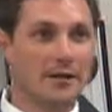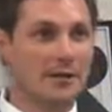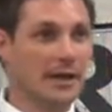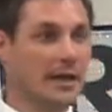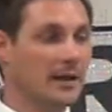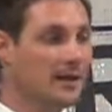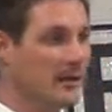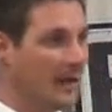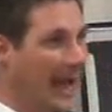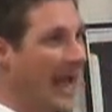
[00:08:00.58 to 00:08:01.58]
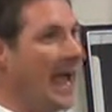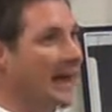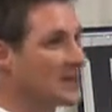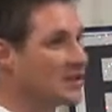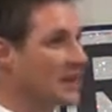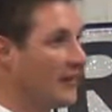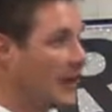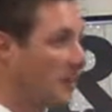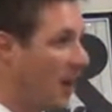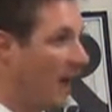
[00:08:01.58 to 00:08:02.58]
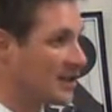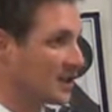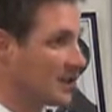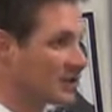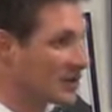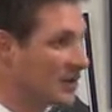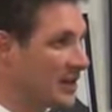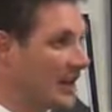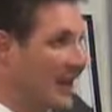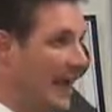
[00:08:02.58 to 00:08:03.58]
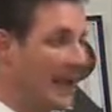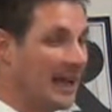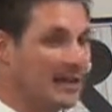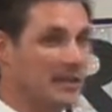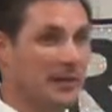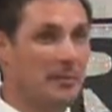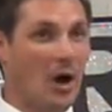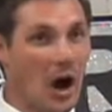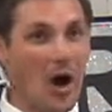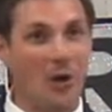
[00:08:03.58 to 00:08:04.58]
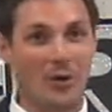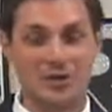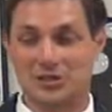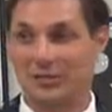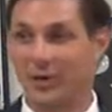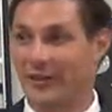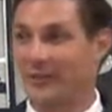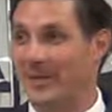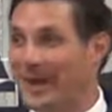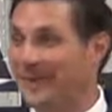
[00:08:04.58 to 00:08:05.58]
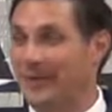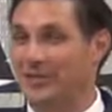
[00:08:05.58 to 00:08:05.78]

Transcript: the Acts of the Apostles, and uh, Paul was one of the men that